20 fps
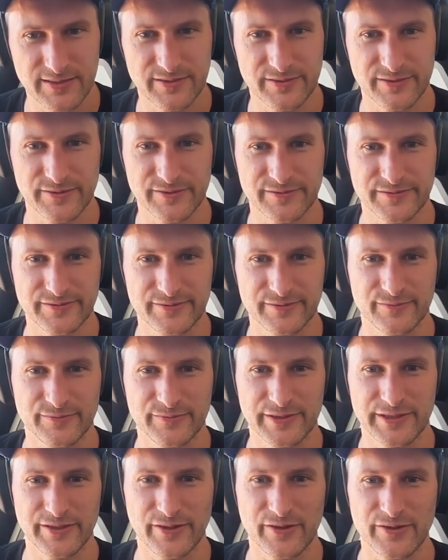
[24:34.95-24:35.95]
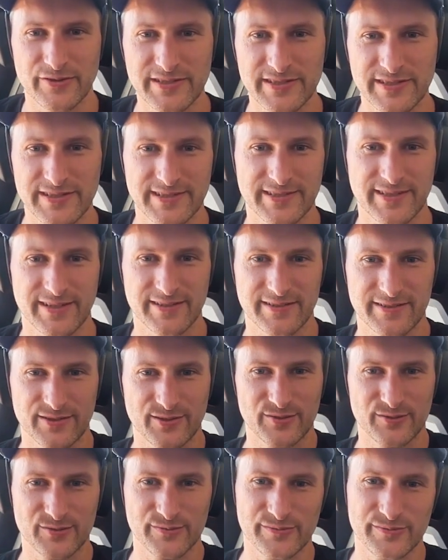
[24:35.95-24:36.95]
we only start
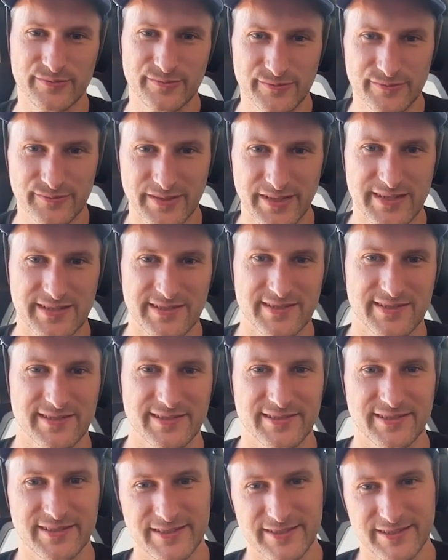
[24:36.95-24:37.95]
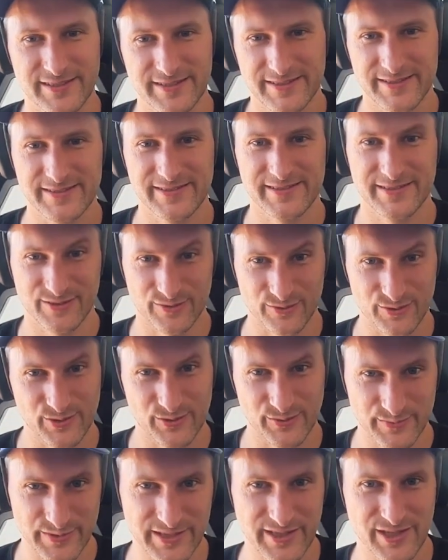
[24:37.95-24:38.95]
to see those
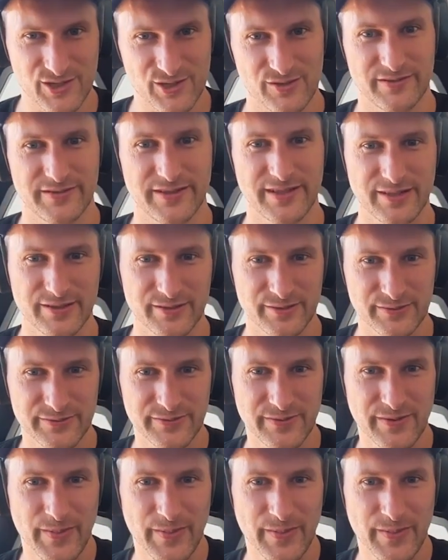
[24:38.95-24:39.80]
communication now.